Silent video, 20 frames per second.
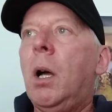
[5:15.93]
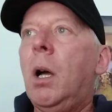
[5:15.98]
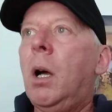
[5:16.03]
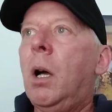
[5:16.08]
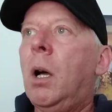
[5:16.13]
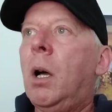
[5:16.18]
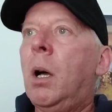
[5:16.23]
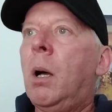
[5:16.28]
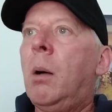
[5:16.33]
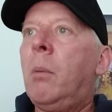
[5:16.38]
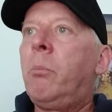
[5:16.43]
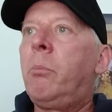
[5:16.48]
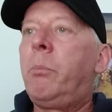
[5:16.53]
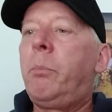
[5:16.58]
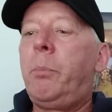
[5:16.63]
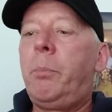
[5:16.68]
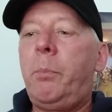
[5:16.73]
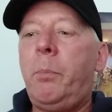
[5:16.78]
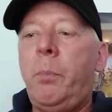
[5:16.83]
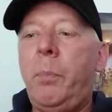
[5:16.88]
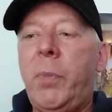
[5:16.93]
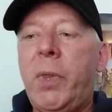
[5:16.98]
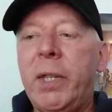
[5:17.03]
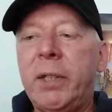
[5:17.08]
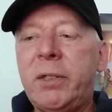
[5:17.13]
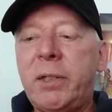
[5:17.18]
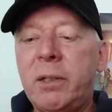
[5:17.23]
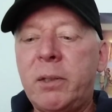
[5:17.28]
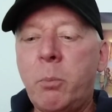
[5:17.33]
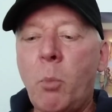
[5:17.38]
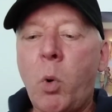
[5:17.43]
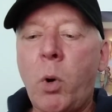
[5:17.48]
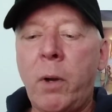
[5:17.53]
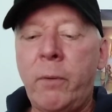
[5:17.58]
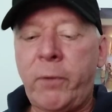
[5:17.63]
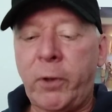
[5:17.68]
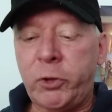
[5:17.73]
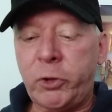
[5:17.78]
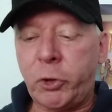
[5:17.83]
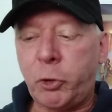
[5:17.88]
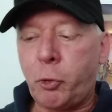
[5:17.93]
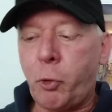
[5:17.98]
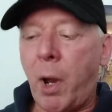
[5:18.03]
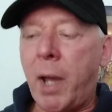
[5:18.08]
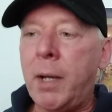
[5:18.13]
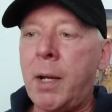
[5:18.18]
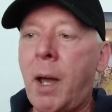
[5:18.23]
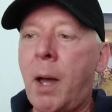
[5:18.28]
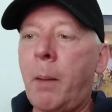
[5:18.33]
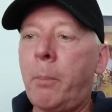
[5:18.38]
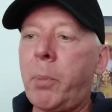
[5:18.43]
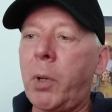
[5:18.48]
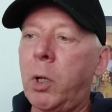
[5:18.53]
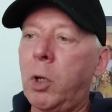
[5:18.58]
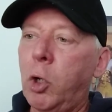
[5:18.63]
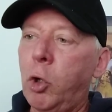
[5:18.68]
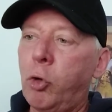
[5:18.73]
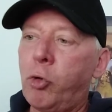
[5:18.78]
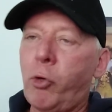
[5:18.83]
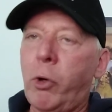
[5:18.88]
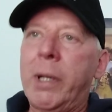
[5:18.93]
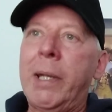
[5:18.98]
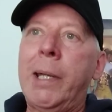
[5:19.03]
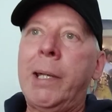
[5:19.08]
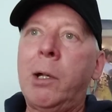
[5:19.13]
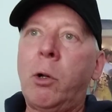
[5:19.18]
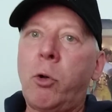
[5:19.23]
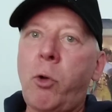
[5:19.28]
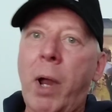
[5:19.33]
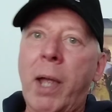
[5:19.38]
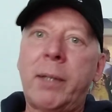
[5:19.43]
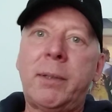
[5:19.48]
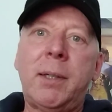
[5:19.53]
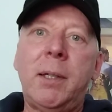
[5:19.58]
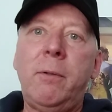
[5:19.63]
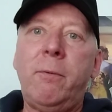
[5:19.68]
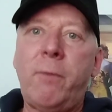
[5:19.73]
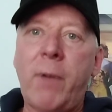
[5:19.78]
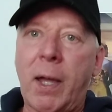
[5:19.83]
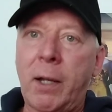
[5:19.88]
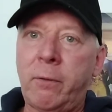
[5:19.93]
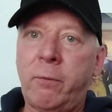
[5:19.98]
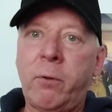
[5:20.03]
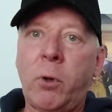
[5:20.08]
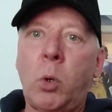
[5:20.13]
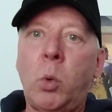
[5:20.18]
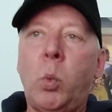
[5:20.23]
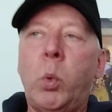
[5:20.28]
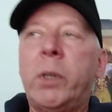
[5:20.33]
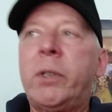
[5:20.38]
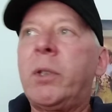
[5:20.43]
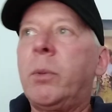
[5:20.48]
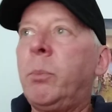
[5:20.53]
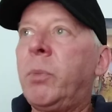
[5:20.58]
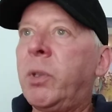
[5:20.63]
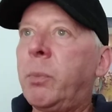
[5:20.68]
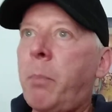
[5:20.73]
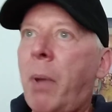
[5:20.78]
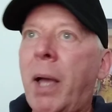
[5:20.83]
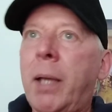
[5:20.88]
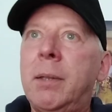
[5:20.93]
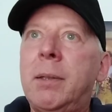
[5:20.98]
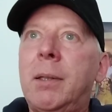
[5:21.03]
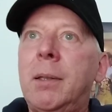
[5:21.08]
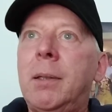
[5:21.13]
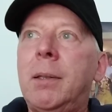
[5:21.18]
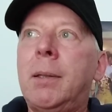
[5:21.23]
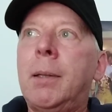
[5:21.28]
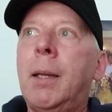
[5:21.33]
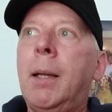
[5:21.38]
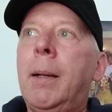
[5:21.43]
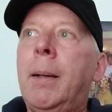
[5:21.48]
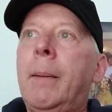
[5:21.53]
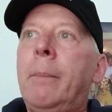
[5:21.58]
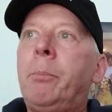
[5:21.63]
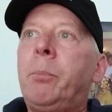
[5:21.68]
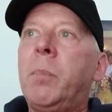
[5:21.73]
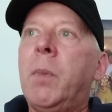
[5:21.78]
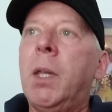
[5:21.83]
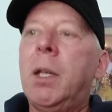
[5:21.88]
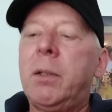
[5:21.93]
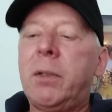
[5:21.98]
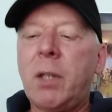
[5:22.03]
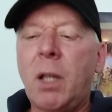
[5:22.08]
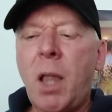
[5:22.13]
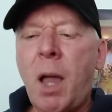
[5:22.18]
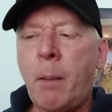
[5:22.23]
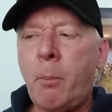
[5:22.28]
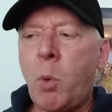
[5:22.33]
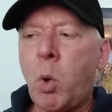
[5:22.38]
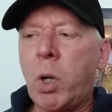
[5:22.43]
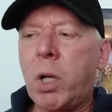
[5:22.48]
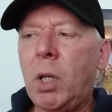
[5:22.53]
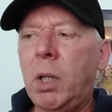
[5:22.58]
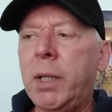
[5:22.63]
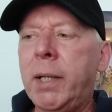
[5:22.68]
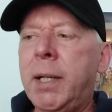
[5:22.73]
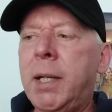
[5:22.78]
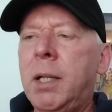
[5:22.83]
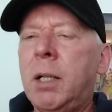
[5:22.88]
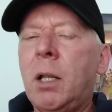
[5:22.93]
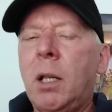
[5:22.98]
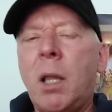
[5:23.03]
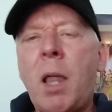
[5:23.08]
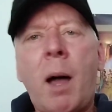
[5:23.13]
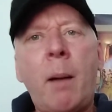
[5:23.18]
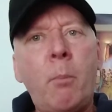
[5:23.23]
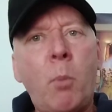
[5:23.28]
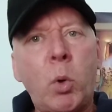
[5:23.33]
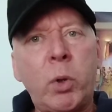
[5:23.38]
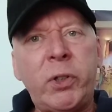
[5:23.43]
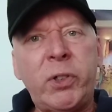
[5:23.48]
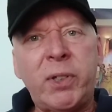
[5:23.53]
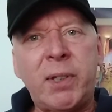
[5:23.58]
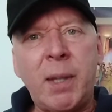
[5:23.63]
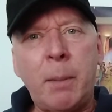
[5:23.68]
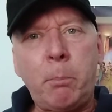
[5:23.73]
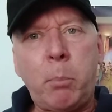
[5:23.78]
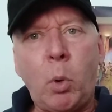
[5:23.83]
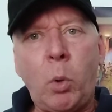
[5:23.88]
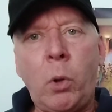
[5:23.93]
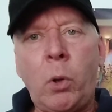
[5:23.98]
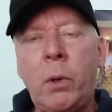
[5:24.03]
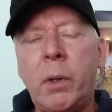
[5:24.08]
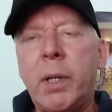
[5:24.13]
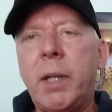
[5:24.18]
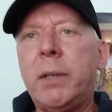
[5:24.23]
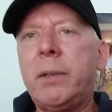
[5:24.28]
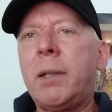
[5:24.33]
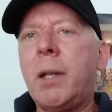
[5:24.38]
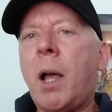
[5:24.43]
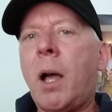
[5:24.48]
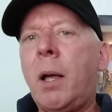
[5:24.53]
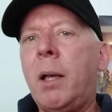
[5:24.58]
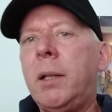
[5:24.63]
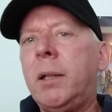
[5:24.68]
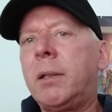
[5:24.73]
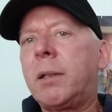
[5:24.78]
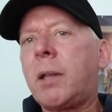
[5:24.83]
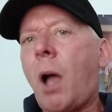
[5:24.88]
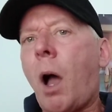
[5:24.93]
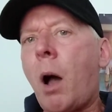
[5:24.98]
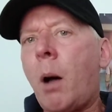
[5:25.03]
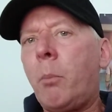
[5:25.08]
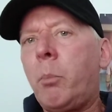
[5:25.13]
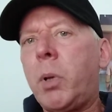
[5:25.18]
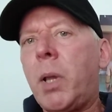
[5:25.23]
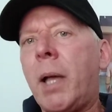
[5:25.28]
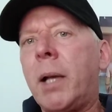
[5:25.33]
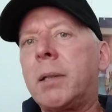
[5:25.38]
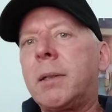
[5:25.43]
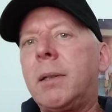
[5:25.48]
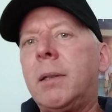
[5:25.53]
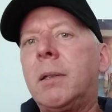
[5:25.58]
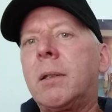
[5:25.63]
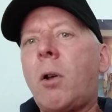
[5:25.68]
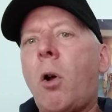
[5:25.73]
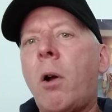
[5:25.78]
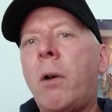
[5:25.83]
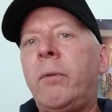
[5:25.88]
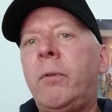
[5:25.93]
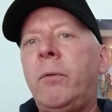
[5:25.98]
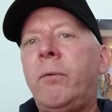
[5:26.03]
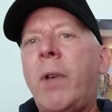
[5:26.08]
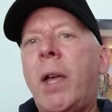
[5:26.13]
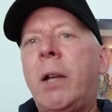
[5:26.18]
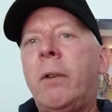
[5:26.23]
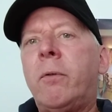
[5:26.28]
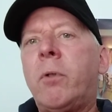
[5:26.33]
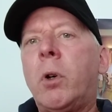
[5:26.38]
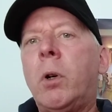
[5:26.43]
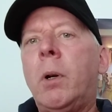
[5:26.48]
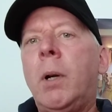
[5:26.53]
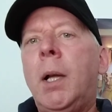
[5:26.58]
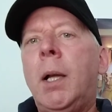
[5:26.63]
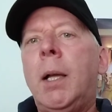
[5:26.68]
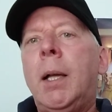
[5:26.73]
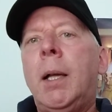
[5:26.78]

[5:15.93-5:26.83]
Um, this is more of a straight up green grassy vetiver with some spices. It's a lot more clean, a lot more simple. It's not as complex as Carven Vetiver.